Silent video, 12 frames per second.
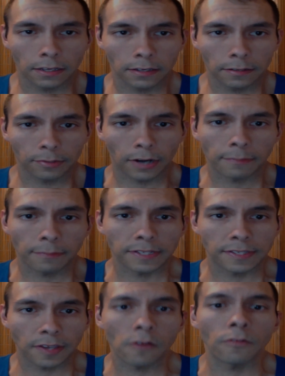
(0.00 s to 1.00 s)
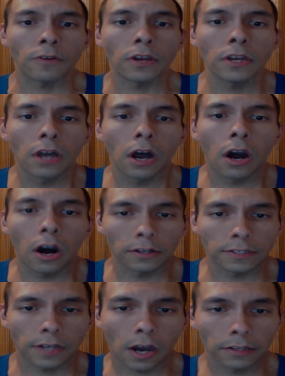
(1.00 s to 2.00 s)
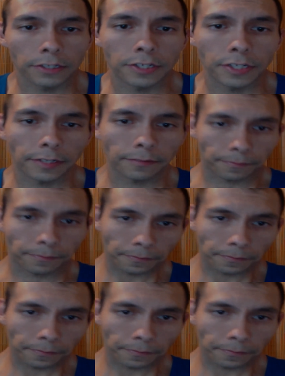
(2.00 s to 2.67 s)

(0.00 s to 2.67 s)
perhaps its own ontology.